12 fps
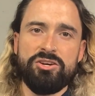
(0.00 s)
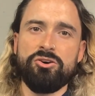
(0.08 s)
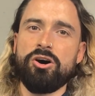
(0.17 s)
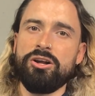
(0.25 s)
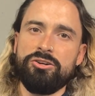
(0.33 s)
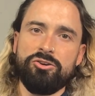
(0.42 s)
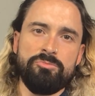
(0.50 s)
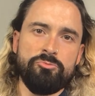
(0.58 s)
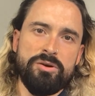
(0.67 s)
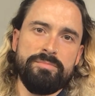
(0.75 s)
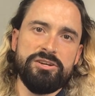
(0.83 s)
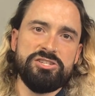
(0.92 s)
got a lot
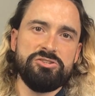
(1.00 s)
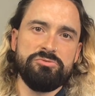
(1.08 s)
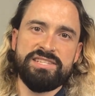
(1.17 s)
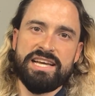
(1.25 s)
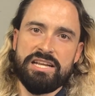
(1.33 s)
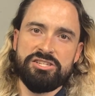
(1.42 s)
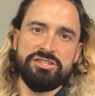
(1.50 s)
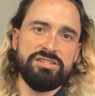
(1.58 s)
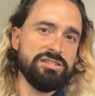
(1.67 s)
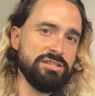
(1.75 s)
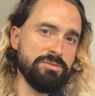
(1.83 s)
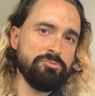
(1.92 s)
more emotional
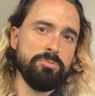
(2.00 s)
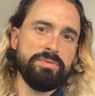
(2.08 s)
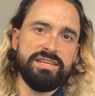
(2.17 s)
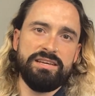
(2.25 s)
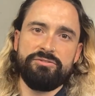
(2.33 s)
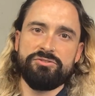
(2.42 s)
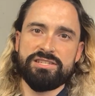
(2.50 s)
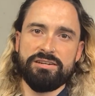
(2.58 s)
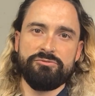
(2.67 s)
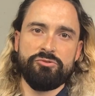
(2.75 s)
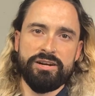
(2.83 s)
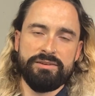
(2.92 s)
intelligence than you probably give
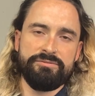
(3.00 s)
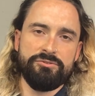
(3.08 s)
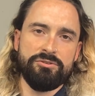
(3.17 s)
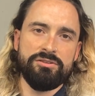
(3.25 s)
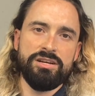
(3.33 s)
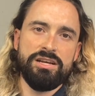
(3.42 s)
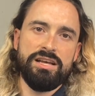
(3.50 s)
yourself credit for.